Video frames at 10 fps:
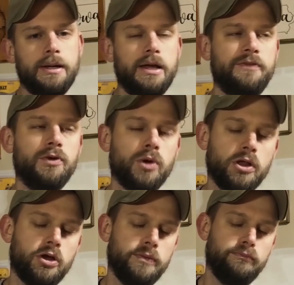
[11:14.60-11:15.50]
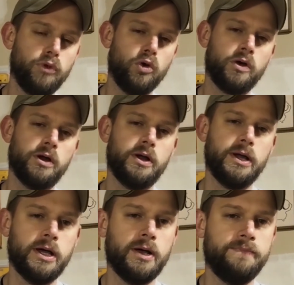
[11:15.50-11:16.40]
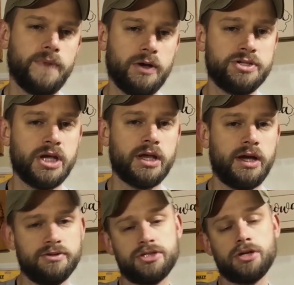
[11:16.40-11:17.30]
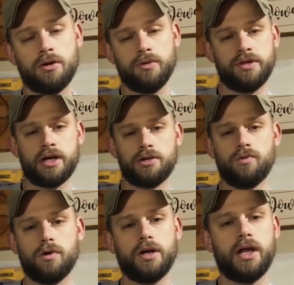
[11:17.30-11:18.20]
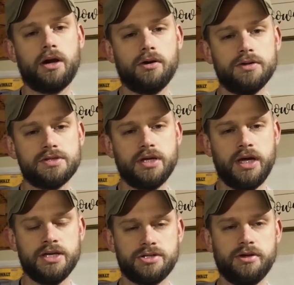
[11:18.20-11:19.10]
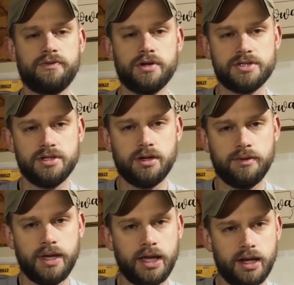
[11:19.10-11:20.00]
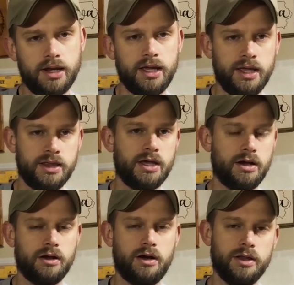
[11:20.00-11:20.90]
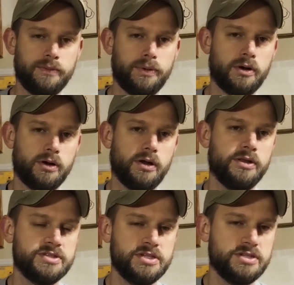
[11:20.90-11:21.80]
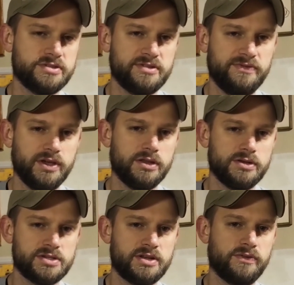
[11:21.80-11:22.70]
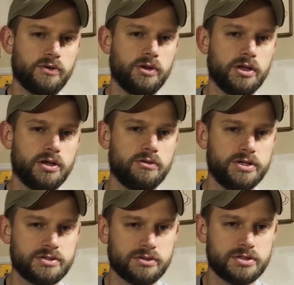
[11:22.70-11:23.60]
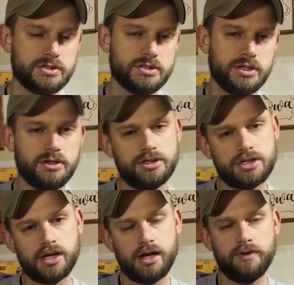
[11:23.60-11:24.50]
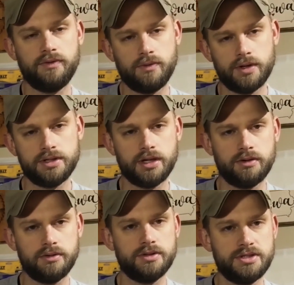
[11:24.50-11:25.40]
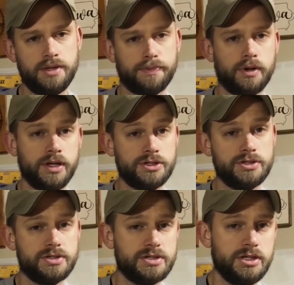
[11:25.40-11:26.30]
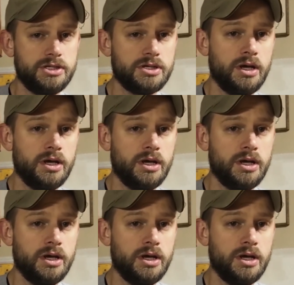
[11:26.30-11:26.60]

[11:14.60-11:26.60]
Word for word: If you want to learn more, um, I would check. I would start with Dr. Warren Carroll's A History of Christendom, and in there on the part on the Siege of Sevilla, there's several really good resources that you can check out if you want to dig deeper into the siege.